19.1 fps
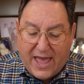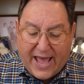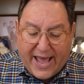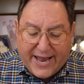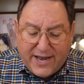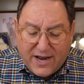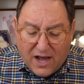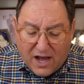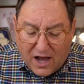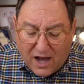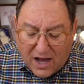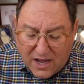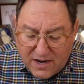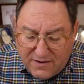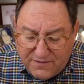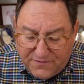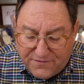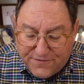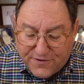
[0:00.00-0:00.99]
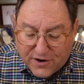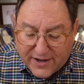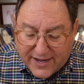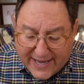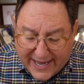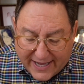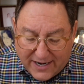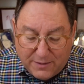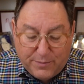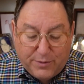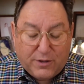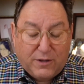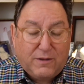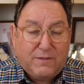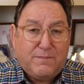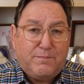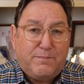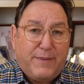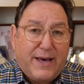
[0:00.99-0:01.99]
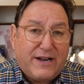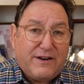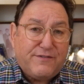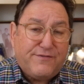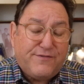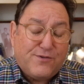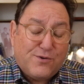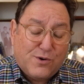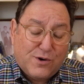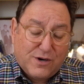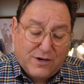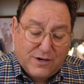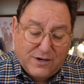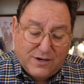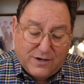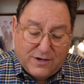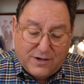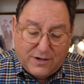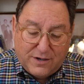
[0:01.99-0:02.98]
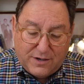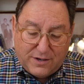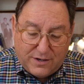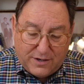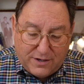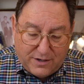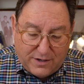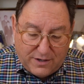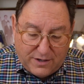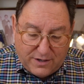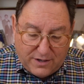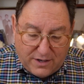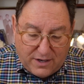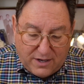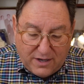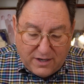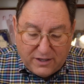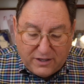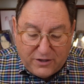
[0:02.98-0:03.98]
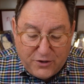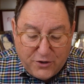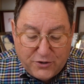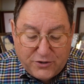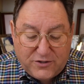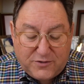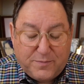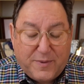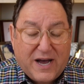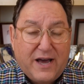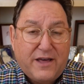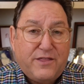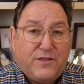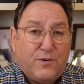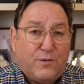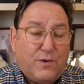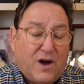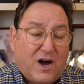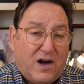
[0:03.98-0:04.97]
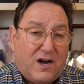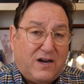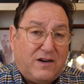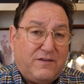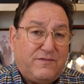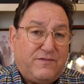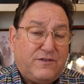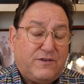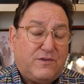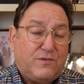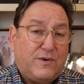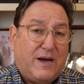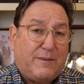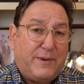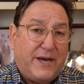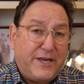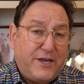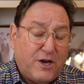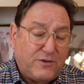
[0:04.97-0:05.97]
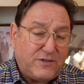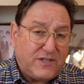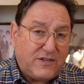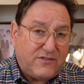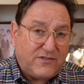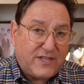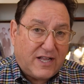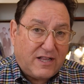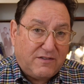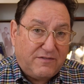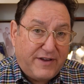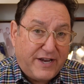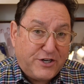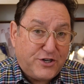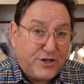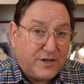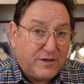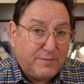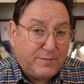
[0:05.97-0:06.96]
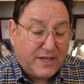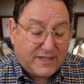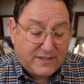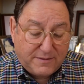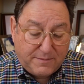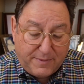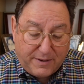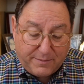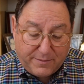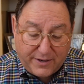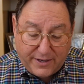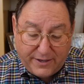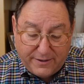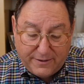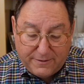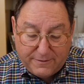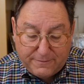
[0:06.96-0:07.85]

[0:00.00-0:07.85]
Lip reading: an unforgettable metaphor used by the Rav, Rabbi Yosef Soloveitchik, of blessed memory.